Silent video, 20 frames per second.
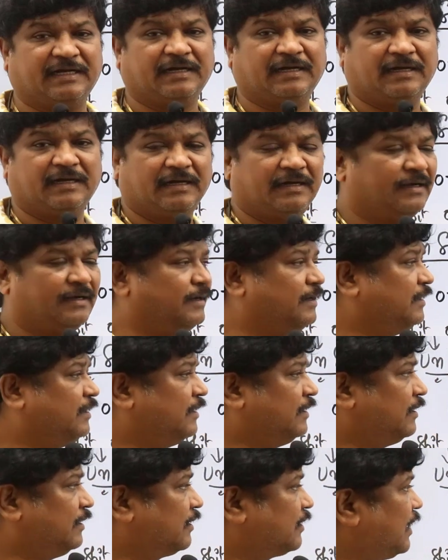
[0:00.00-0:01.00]
uh,
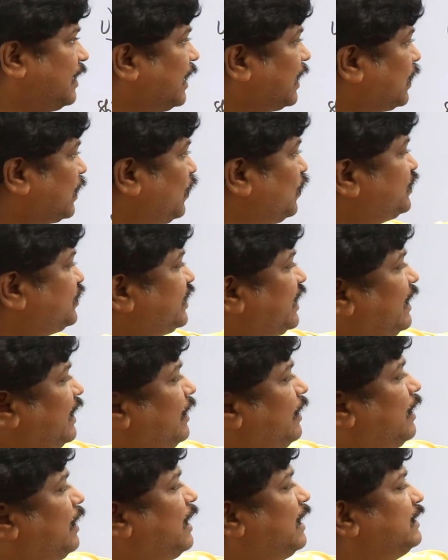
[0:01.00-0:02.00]
conclusion
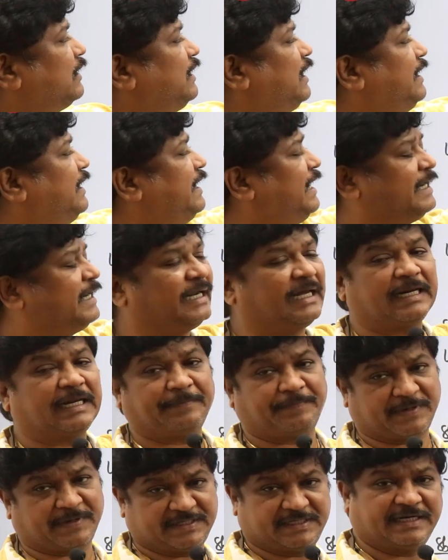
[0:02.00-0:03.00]
on the data
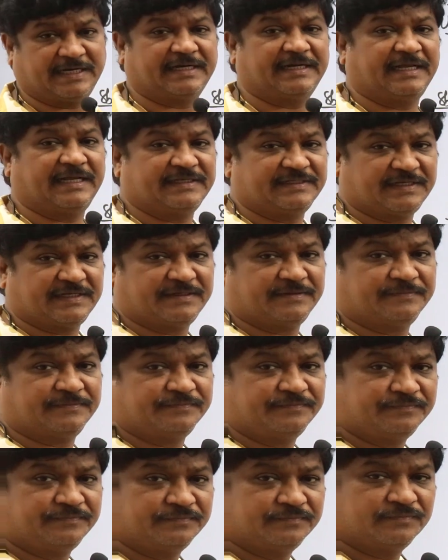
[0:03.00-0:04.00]
representation.
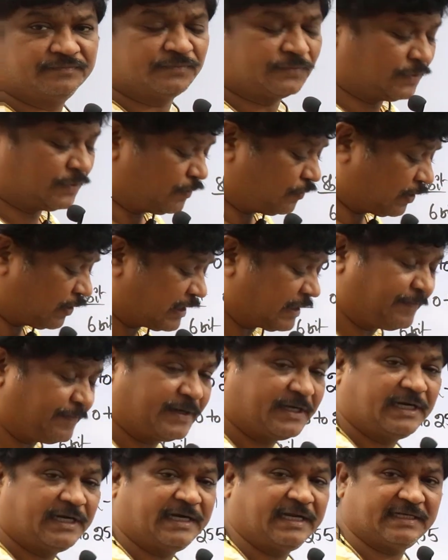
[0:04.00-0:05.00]
What
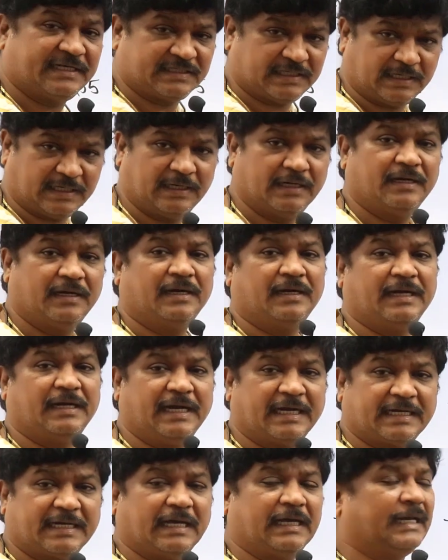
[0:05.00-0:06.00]
representation?
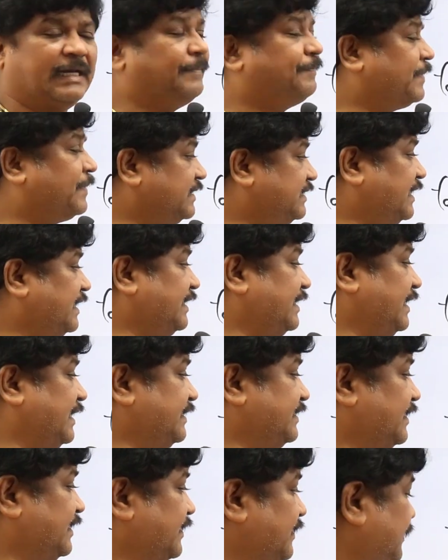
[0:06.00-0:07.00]
Data
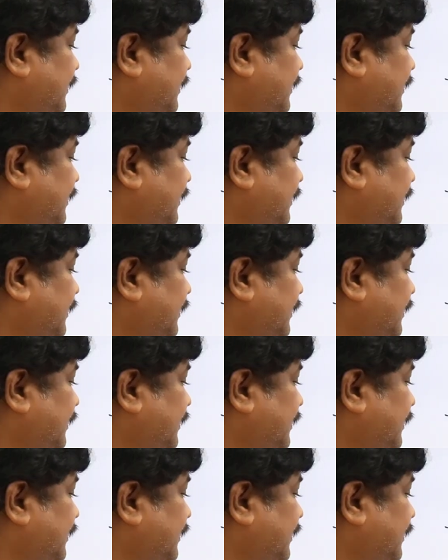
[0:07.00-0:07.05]
representation.